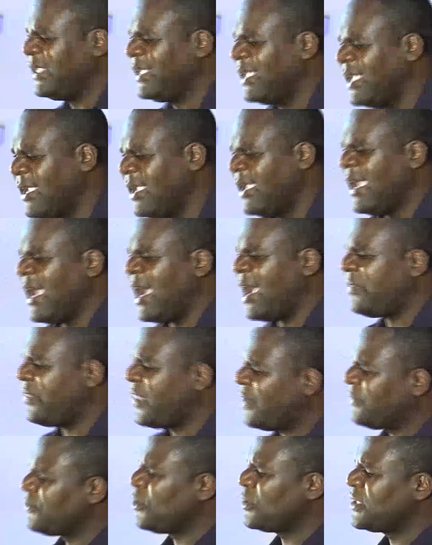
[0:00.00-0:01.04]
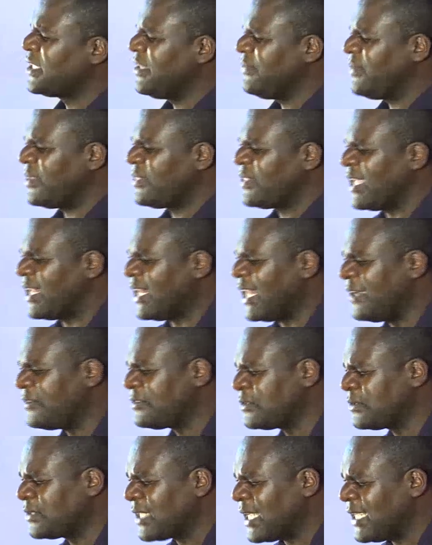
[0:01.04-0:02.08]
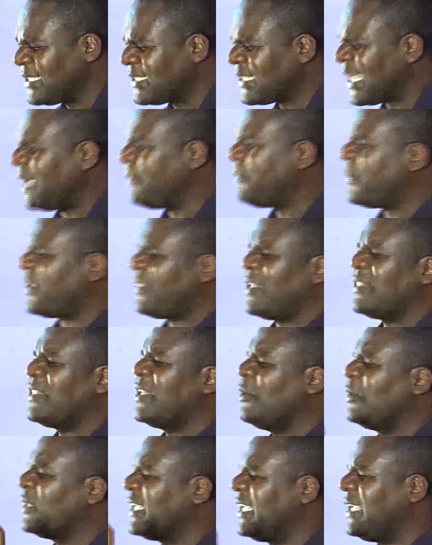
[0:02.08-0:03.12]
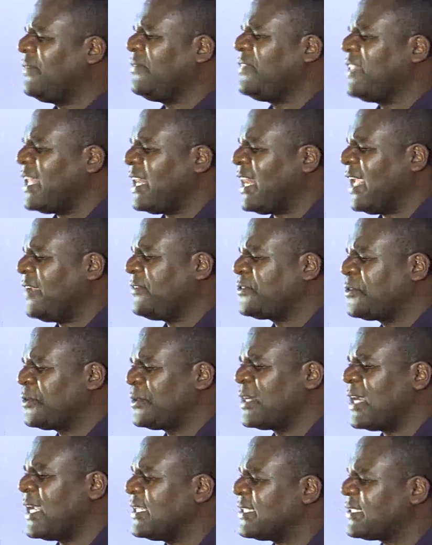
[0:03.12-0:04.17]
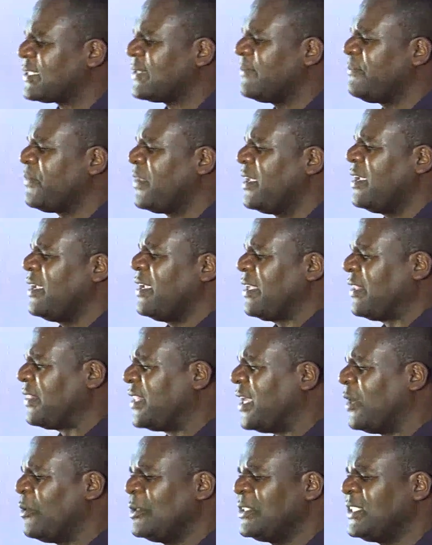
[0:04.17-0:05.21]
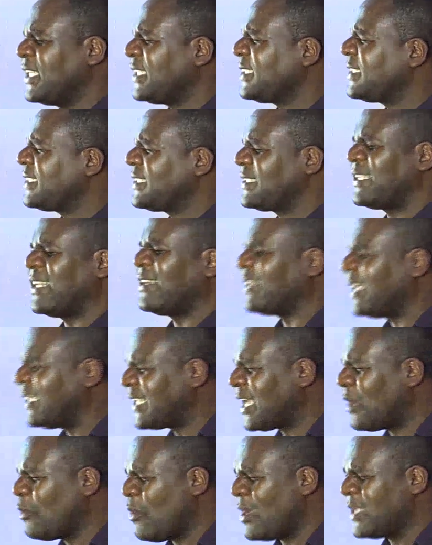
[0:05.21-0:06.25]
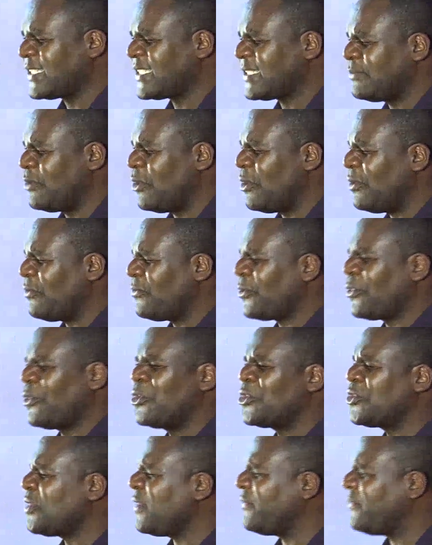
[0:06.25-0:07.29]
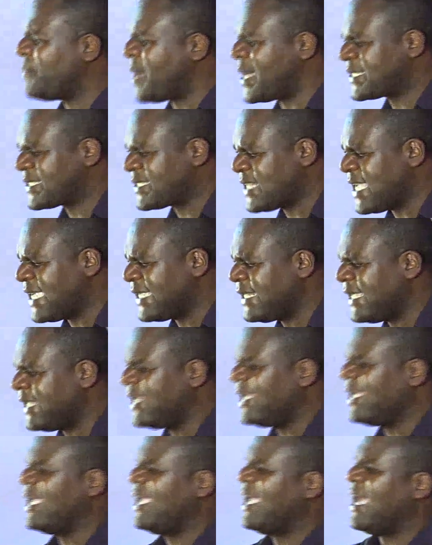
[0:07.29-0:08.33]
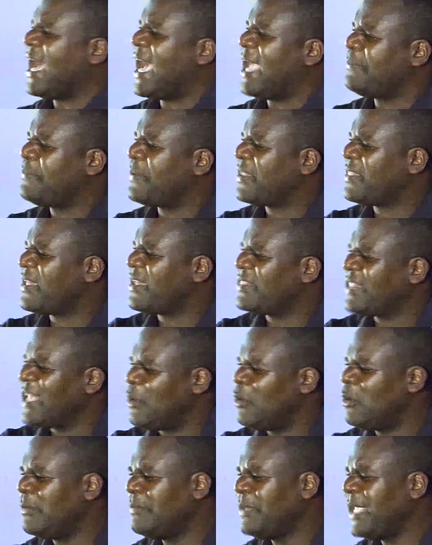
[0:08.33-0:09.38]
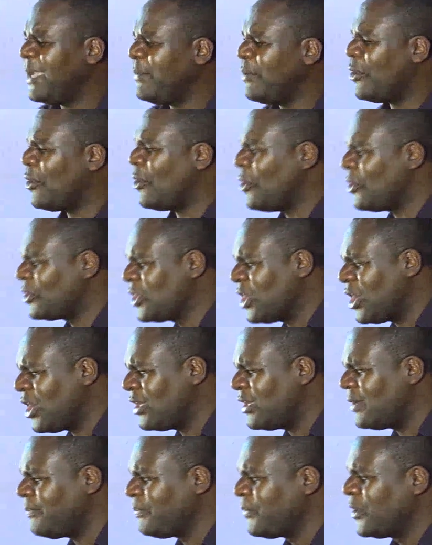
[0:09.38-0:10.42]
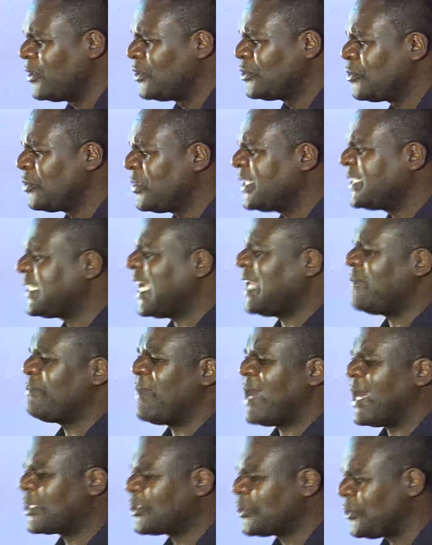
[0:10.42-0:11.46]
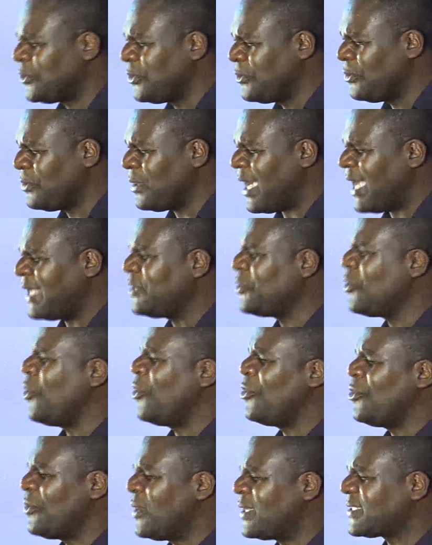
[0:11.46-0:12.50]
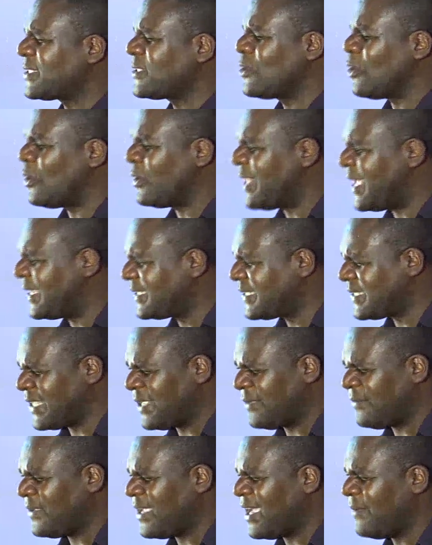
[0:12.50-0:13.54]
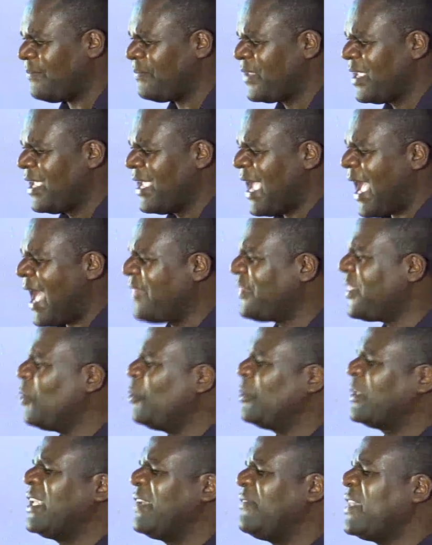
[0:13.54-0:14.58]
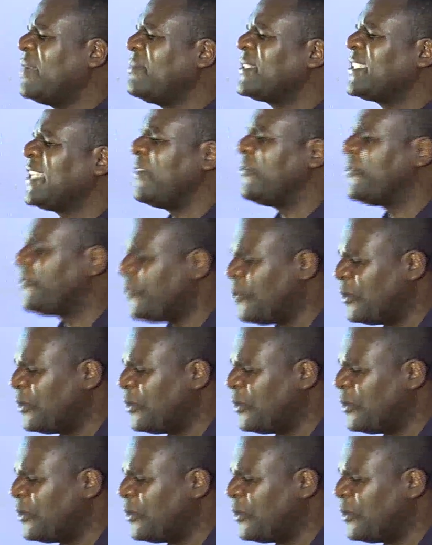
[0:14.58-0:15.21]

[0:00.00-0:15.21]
me and they have not given their life to Christ. I pray that they will give their lives to Christ. They will just surrender once more. For those who have backslided, I pray that they will be able, oh God, to return back to you and know you as Lord and Savior, and they will give themselves